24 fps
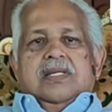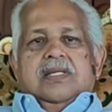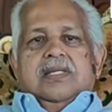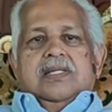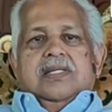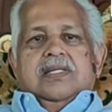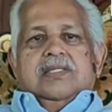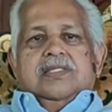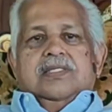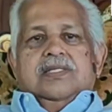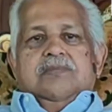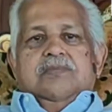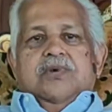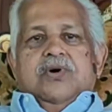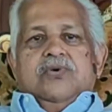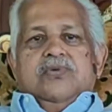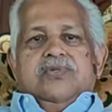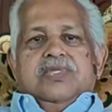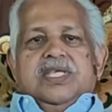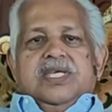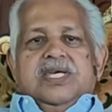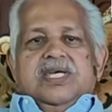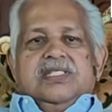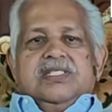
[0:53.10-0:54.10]
The
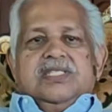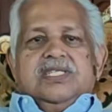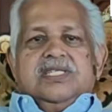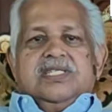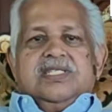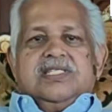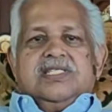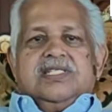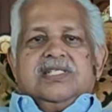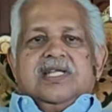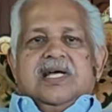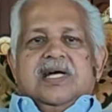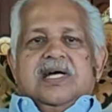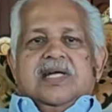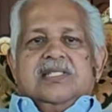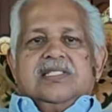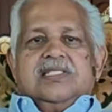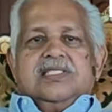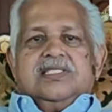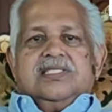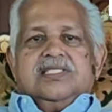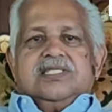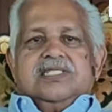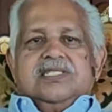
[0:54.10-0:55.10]
mouth cancer
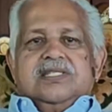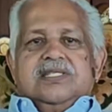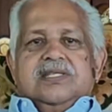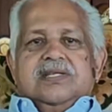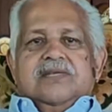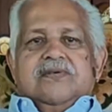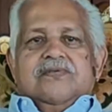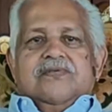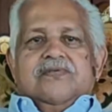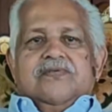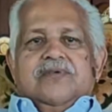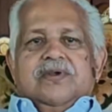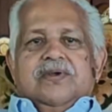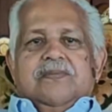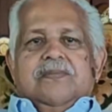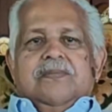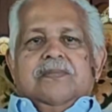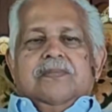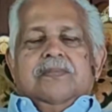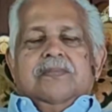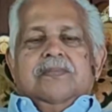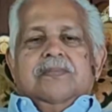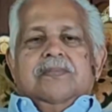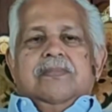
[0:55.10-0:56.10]
starts
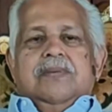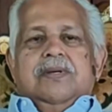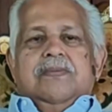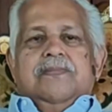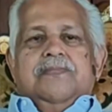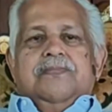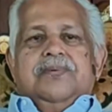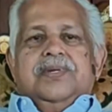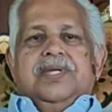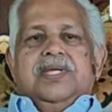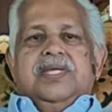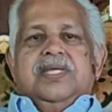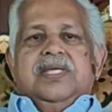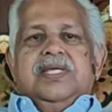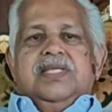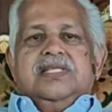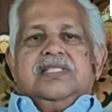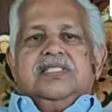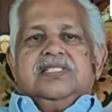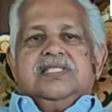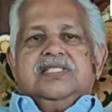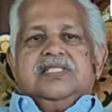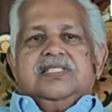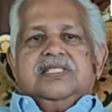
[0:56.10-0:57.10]
from
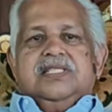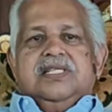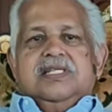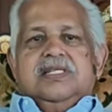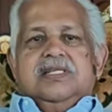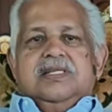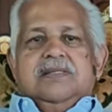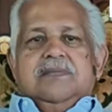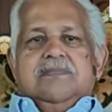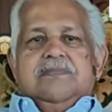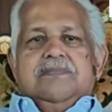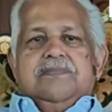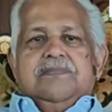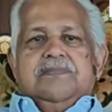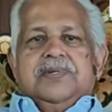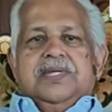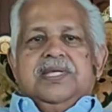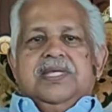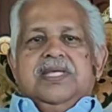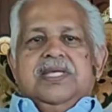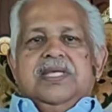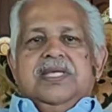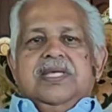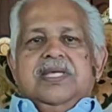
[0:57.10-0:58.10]
pre-existing
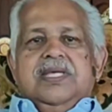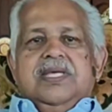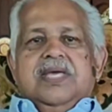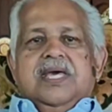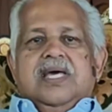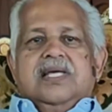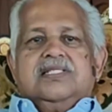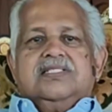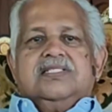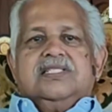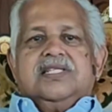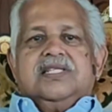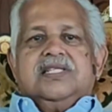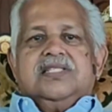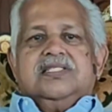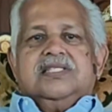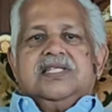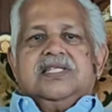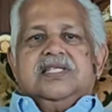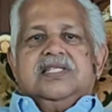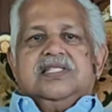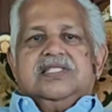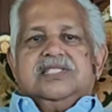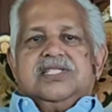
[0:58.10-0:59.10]
precancerous
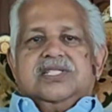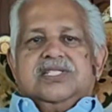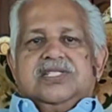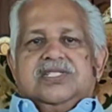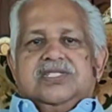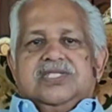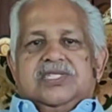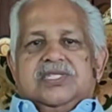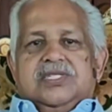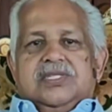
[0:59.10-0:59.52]
lesions.